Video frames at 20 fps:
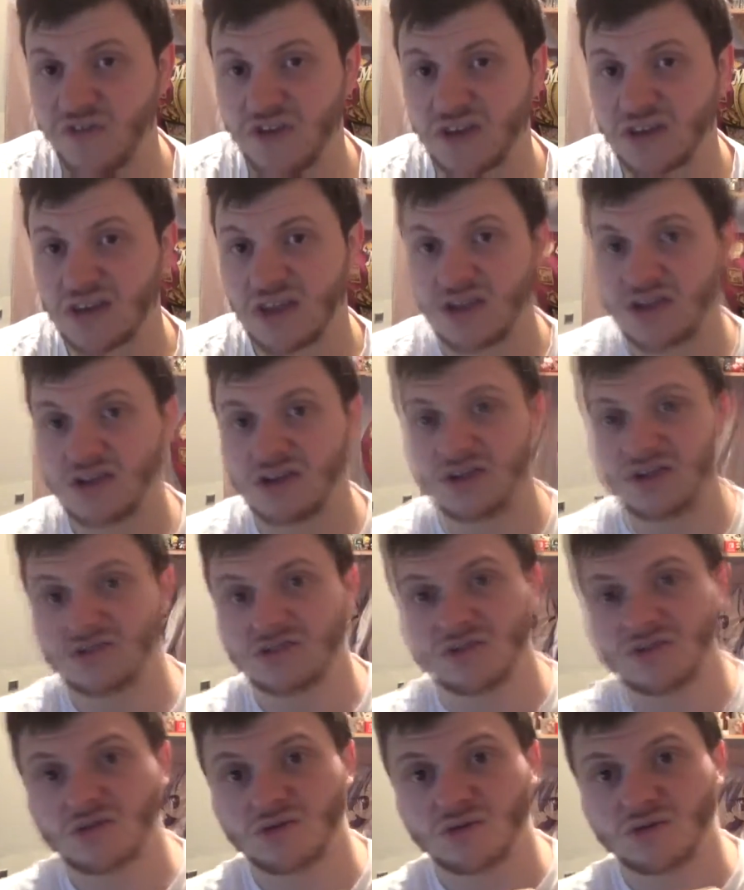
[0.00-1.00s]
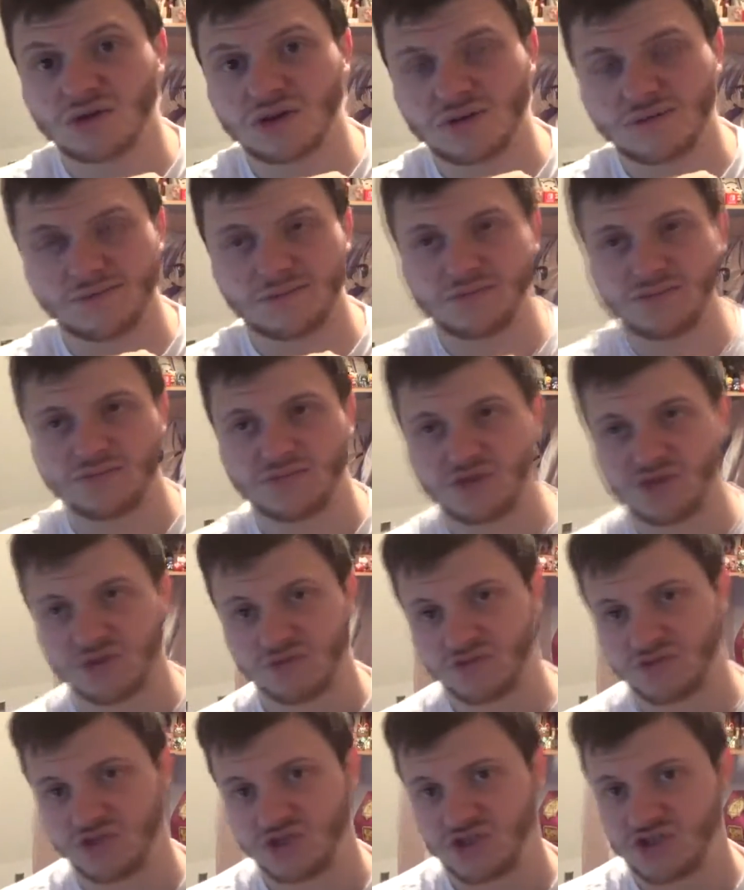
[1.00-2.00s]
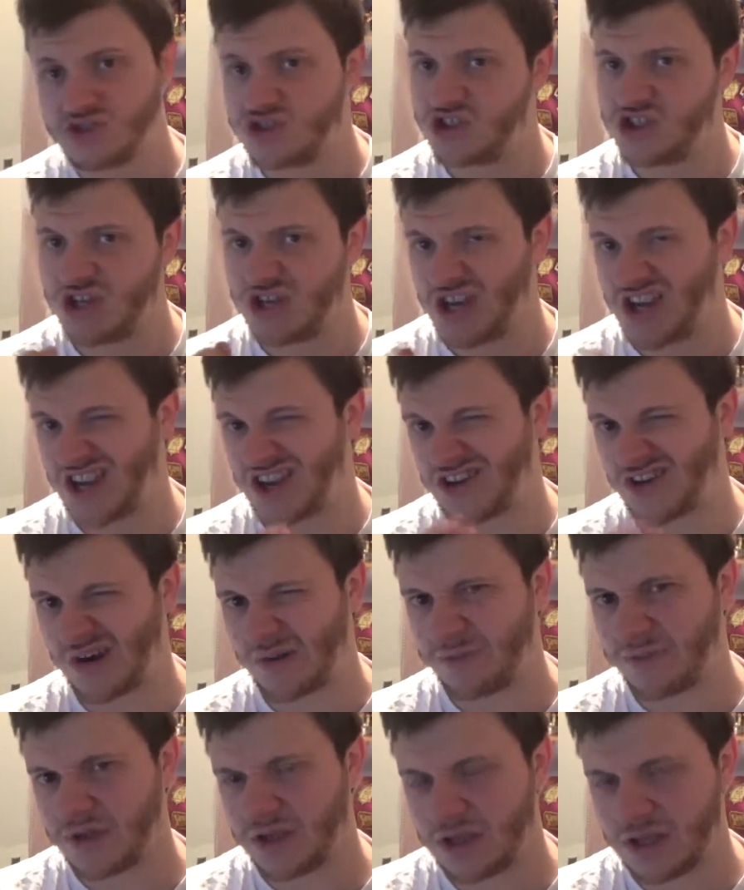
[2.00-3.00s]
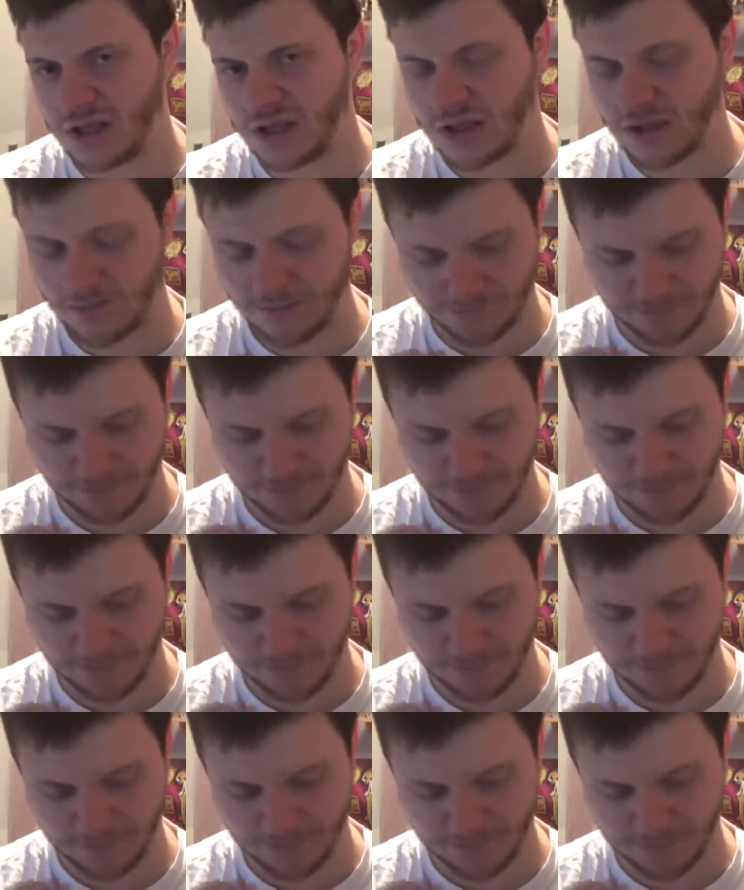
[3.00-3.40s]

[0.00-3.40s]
think they're going to do all them sort of shit, crappy